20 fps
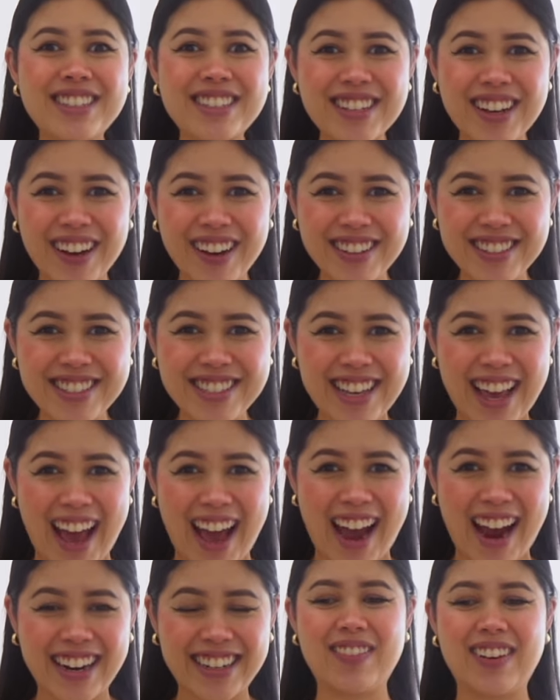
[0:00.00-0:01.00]
so
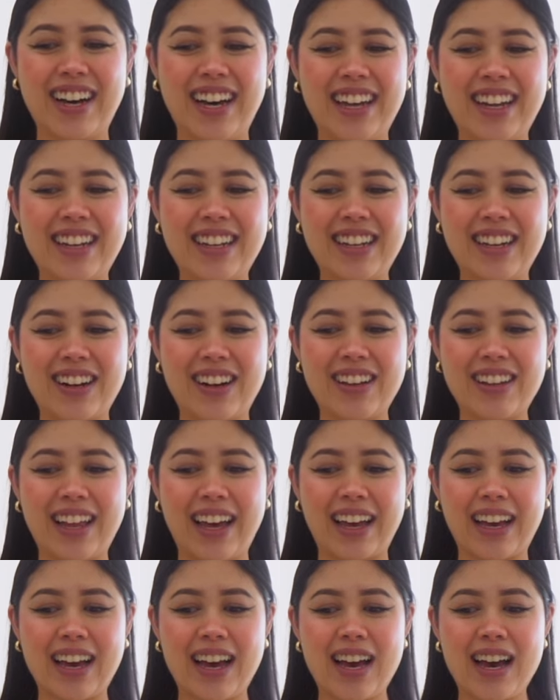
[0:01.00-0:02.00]
scared. But you know,
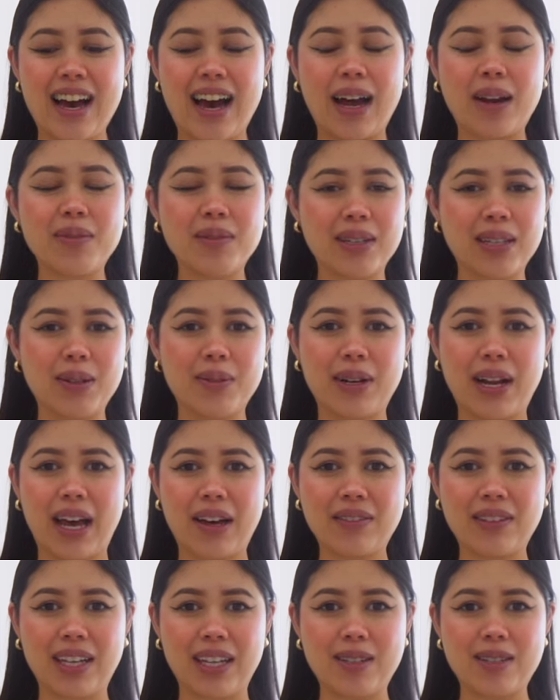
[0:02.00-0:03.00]
like I really want to
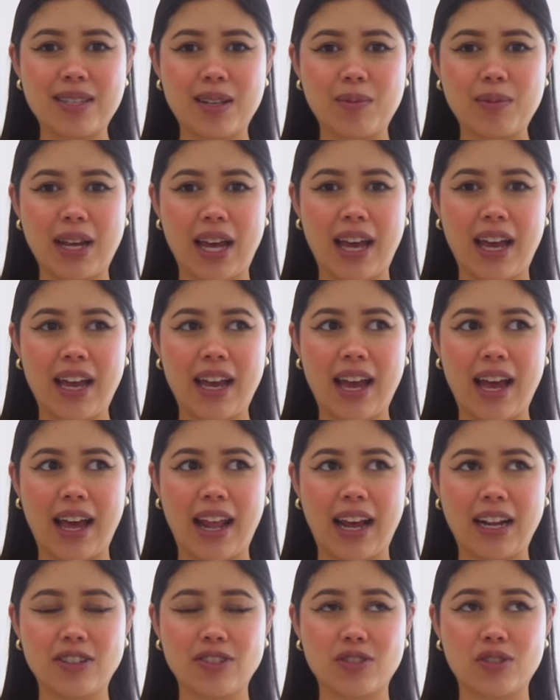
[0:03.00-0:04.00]
have kids someday
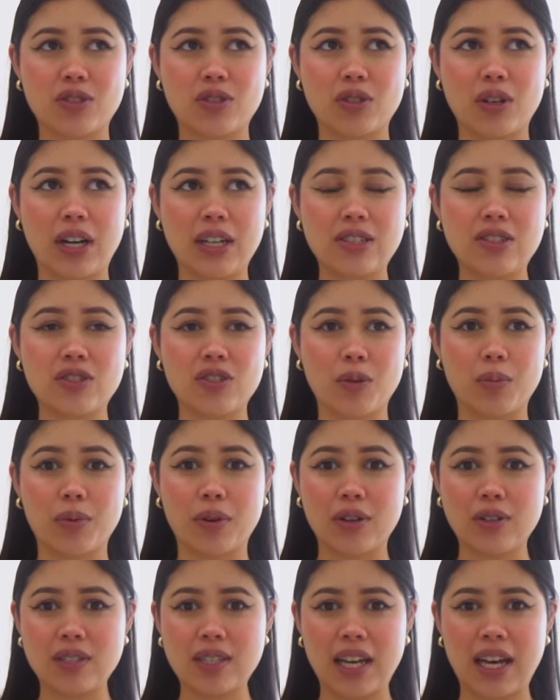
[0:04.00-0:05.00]
and I just trust your
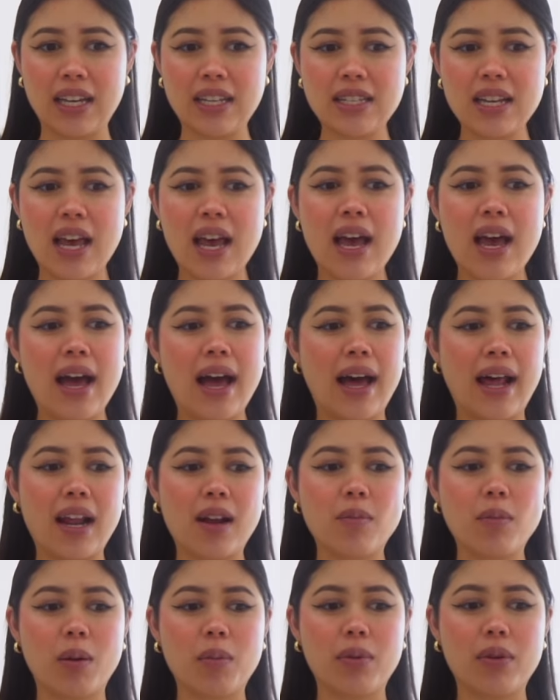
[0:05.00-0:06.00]
process. And I
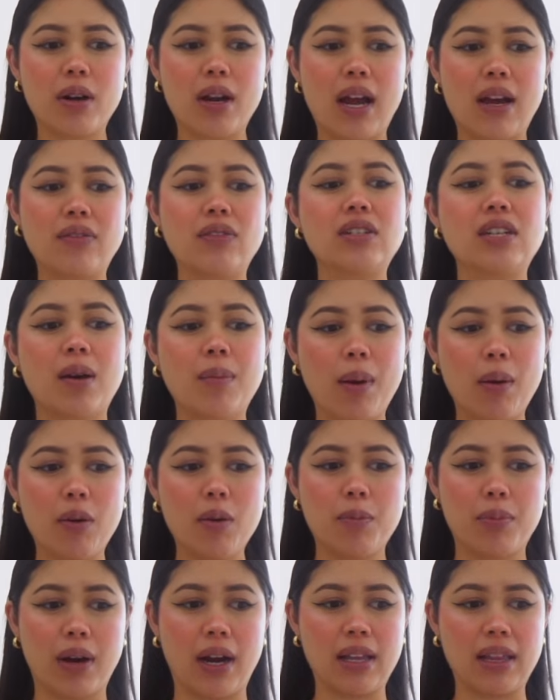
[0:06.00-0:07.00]
remember every time I
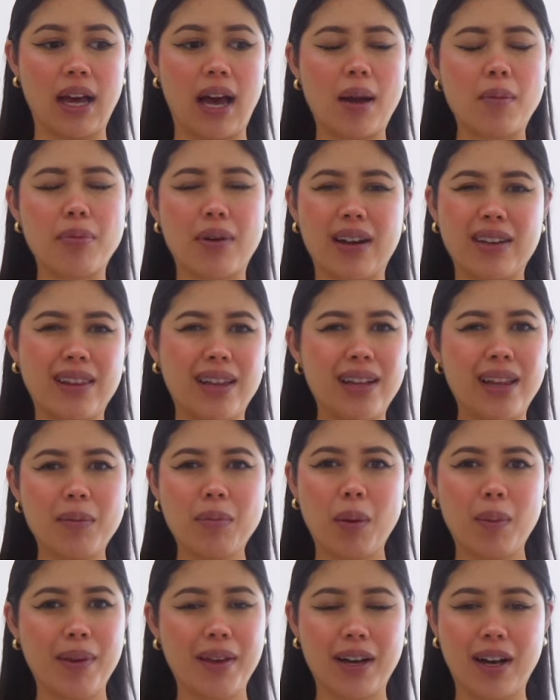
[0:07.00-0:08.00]
would pray that, I prayed that like
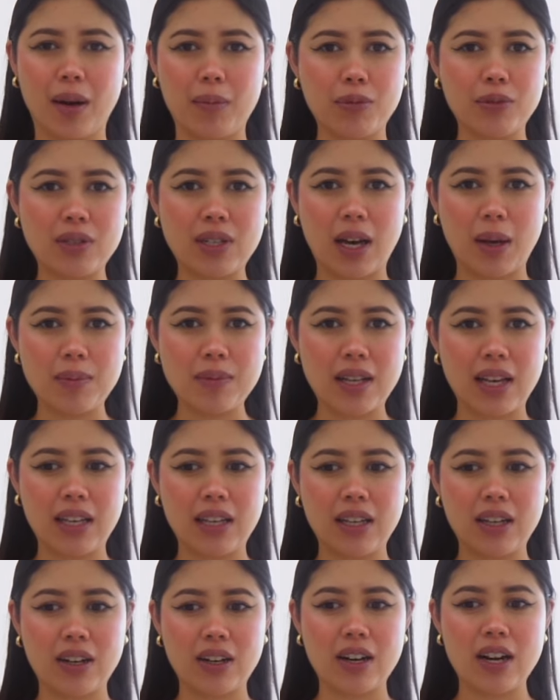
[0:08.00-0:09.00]
maybe a couple times that
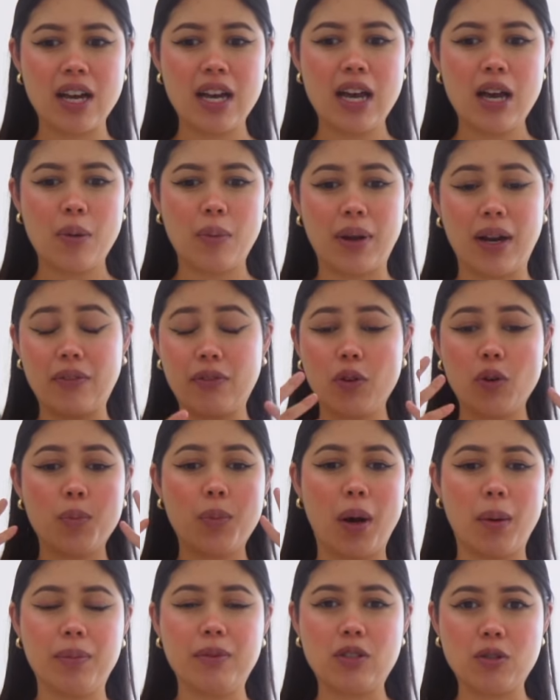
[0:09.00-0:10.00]
year, whenever it would
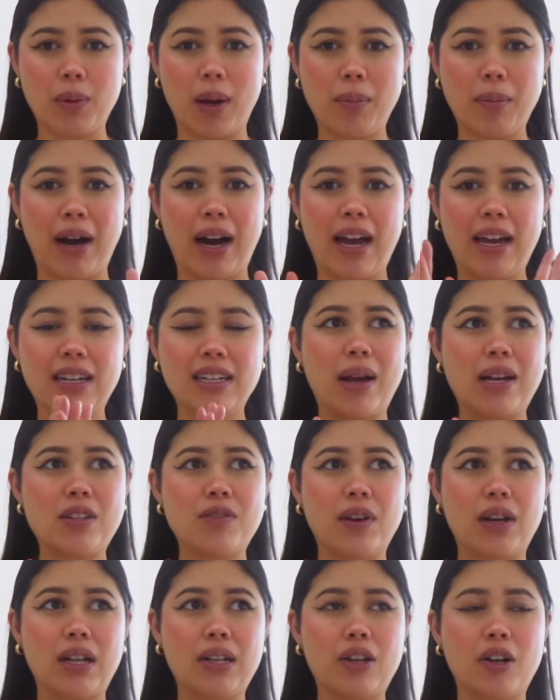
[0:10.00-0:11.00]
pop into my mind, I just
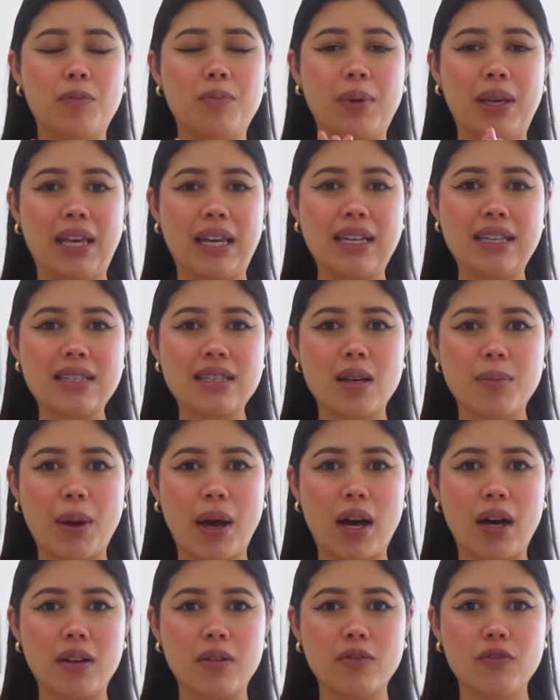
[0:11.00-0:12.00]
felt a lot of peace
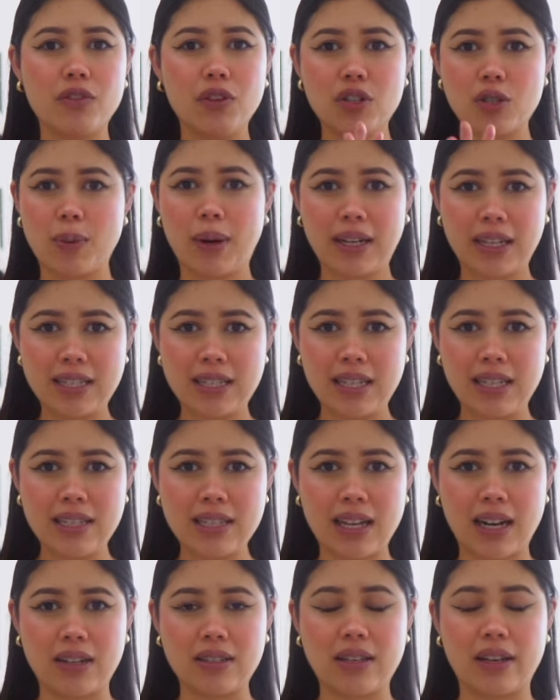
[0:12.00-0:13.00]
about future pregnancies
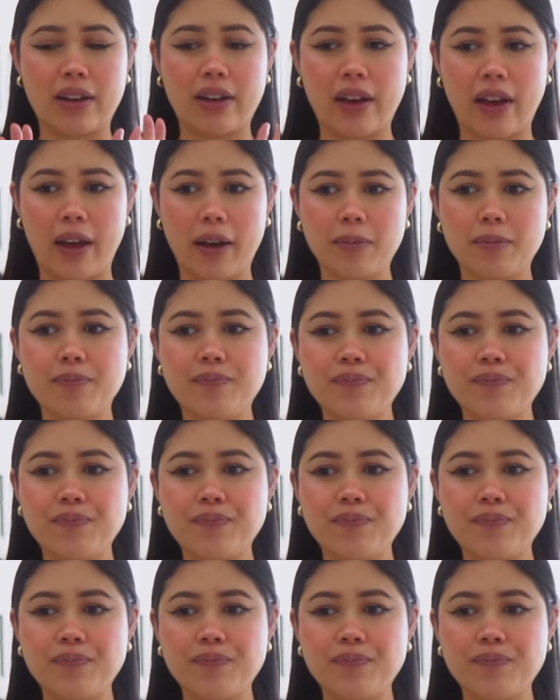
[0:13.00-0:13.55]
and I was like, okay,